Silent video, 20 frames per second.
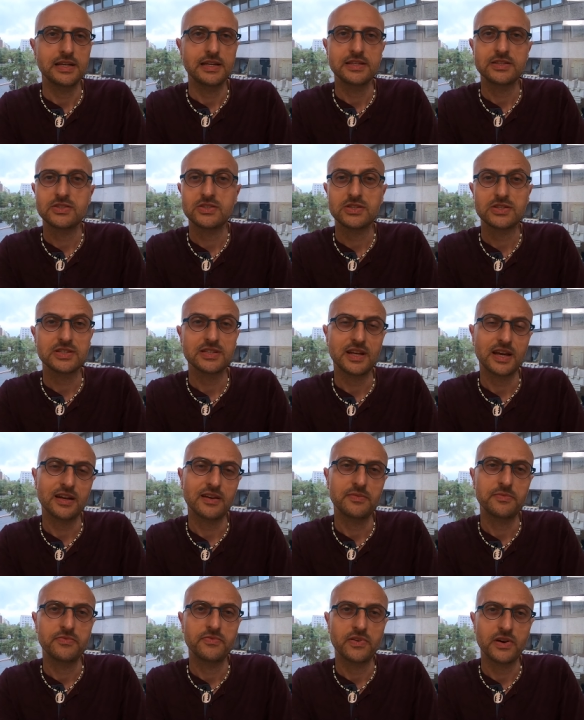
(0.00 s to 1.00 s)
It's just
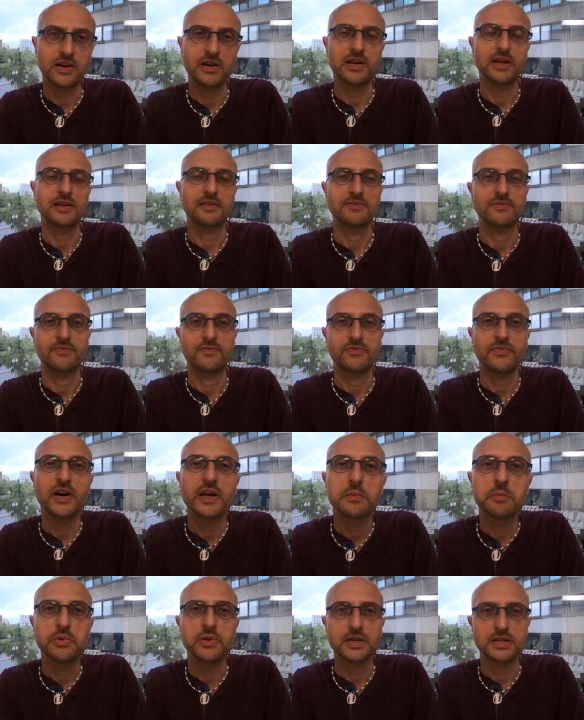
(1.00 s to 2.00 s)
not a very
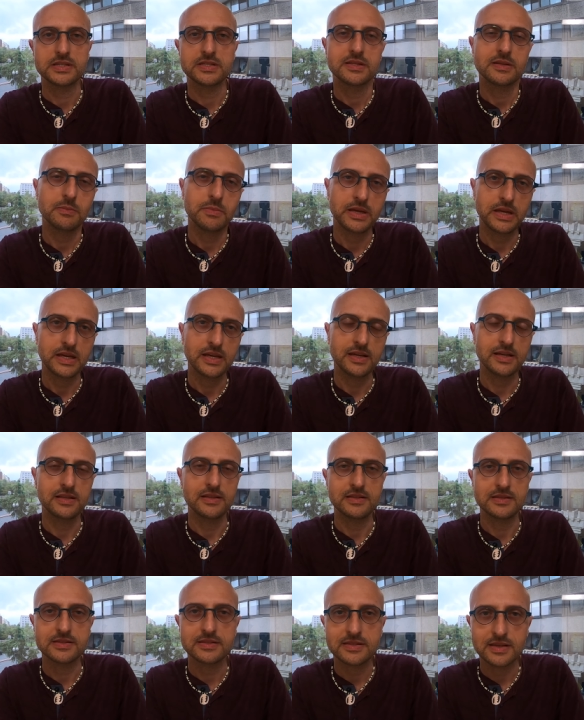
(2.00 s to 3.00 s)
fun place to be
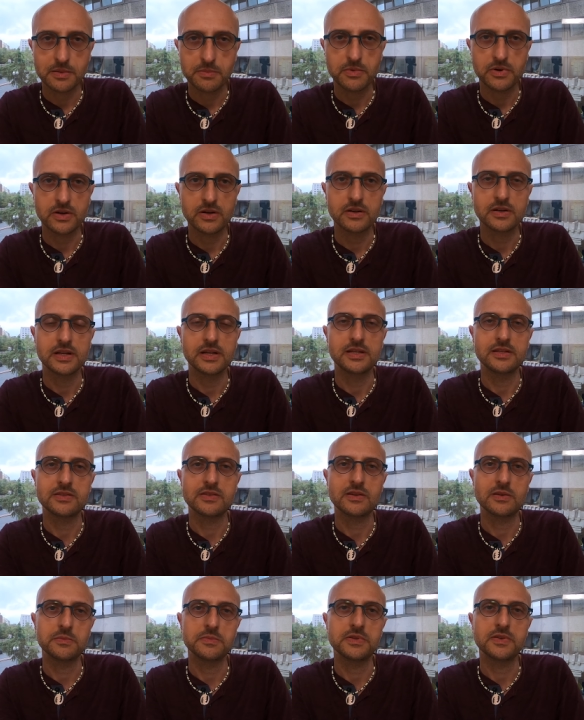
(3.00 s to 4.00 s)
in the summer in
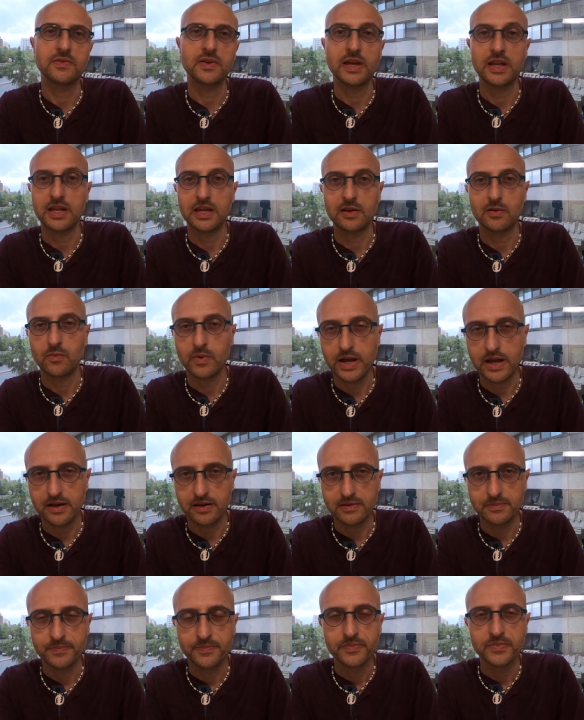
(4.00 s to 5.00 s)
terms of getting
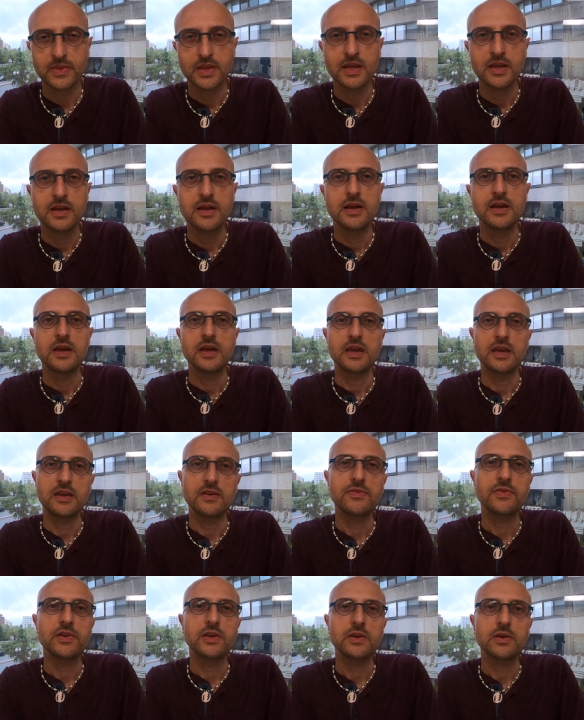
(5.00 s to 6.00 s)
around.
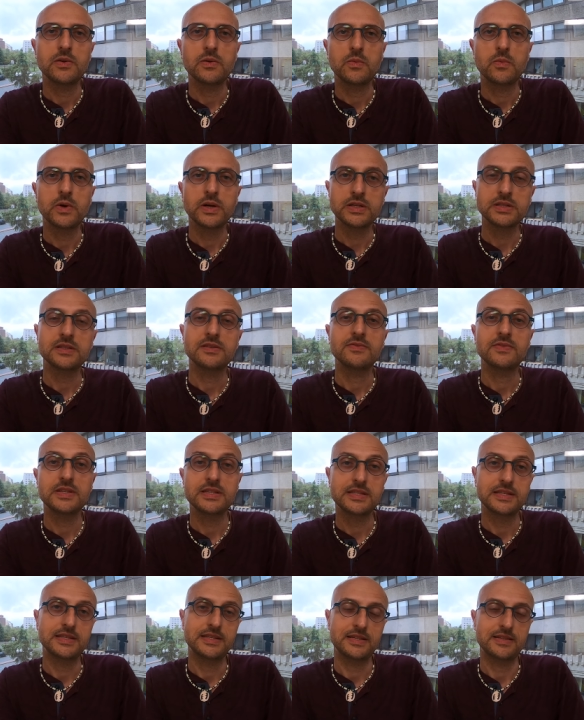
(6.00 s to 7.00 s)
If you want to
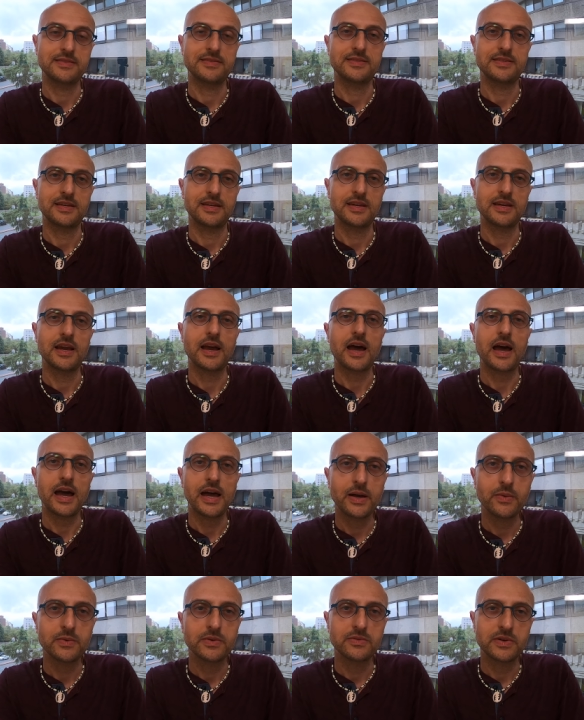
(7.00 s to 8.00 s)
visit DC,
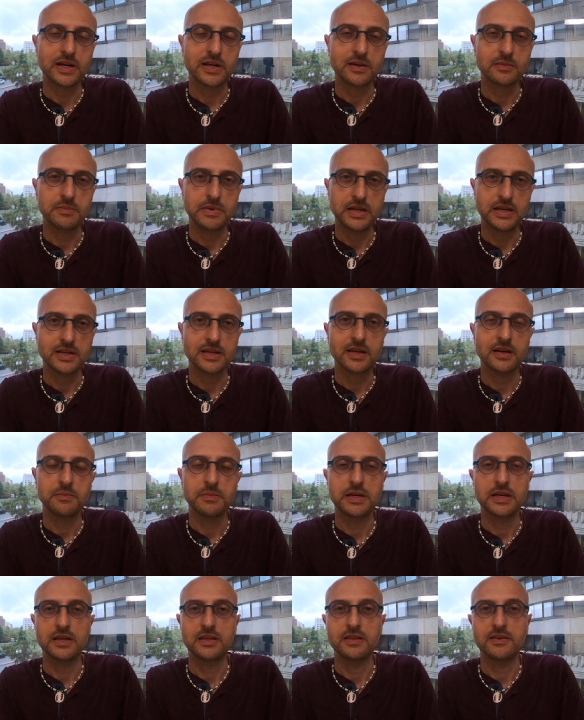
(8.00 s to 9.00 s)
I would recommend
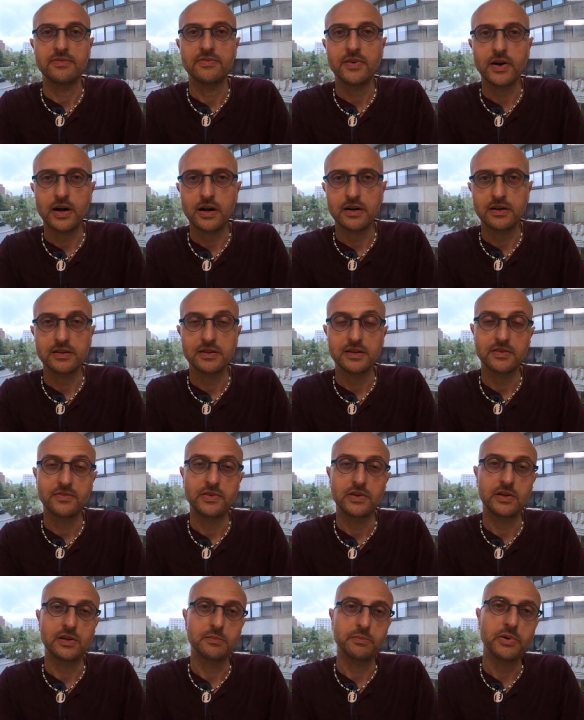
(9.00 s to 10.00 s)
coming in the fall
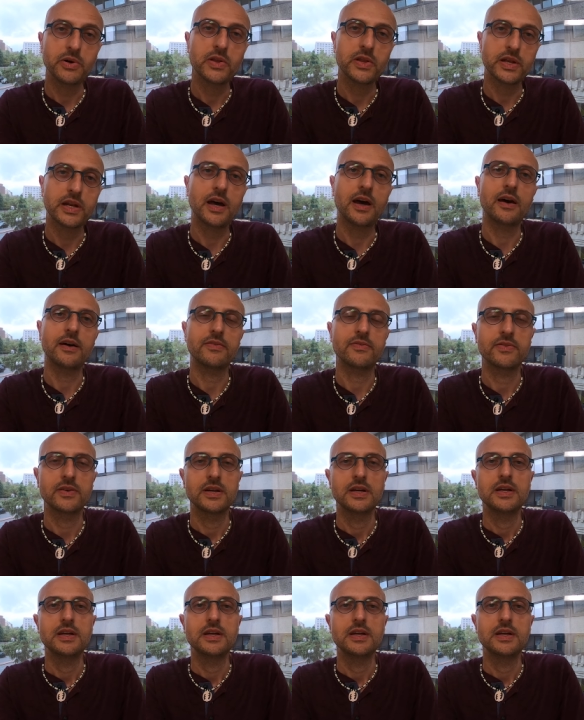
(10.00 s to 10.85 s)
if you can pull it off.